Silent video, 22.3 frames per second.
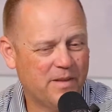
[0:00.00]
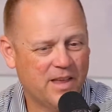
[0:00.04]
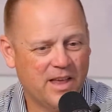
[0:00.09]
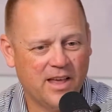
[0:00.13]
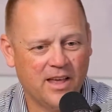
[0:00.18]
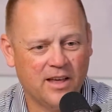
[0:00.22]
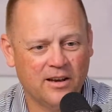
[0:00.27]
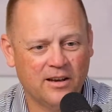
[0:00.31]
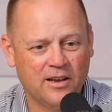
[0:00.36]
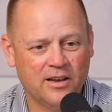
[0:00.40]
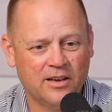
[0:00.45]

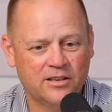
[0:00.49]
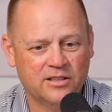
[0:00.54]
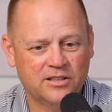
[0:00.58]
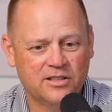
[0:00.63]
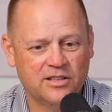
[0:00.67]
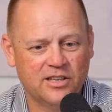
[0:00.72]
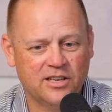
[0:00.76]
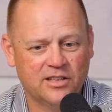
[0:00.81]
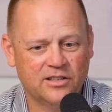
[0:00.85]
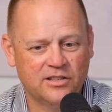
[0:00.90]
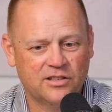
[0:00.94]
And
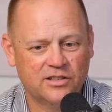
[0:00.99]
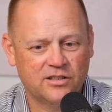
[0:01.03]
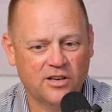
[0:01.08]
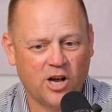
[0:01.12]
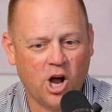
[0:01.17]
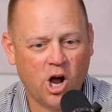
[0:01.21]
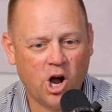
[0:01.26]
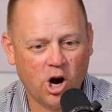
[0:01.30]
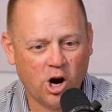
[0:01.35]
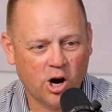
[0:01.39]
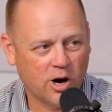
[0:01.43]
it's
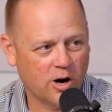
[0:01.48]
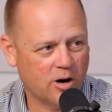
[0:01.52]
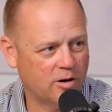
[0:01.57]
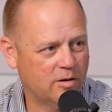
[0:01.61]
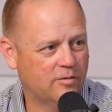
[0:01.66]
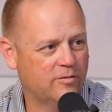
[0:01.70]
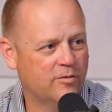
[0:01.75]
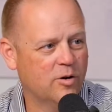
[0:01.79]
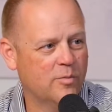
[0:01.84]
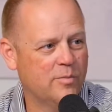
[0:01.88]
hard for